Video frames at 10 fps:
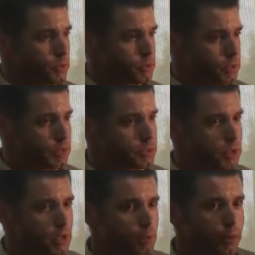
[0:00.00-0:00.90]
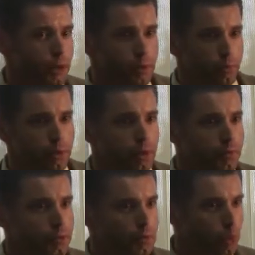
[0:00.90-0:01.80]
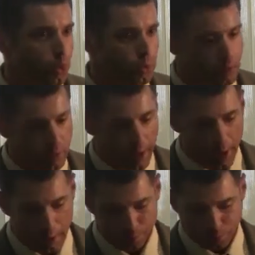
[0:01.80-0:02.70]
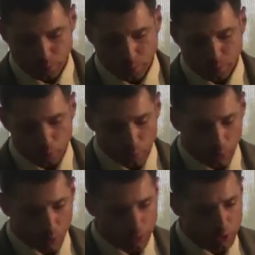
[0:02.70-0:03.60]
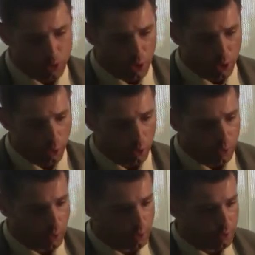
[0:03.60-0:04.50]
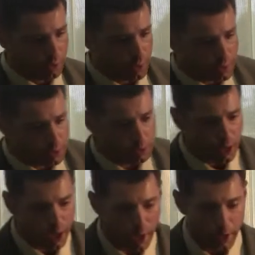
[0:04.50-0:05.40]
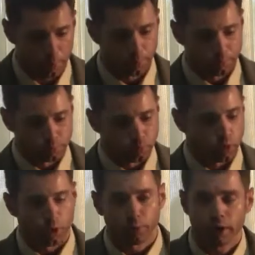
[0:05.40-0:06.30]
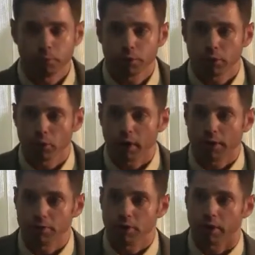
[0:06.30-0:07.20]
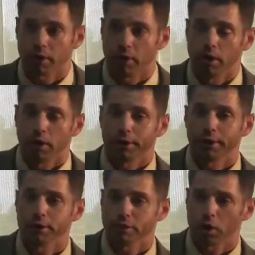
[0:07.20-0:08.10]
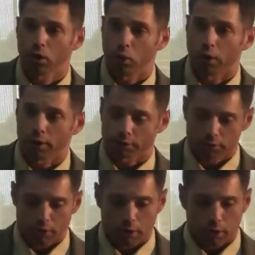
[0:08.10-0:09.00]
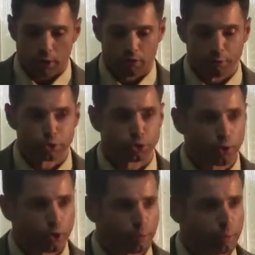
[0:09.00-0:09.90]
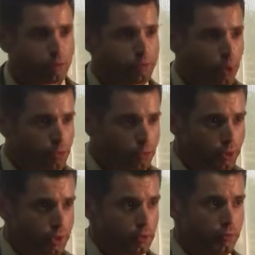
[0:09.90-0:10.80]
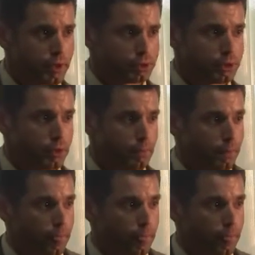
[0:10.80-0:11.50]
since then, but nothing more than that. So if you think it's time, it might be a good idea. Here's how it works. If a majority of people vote for the convention,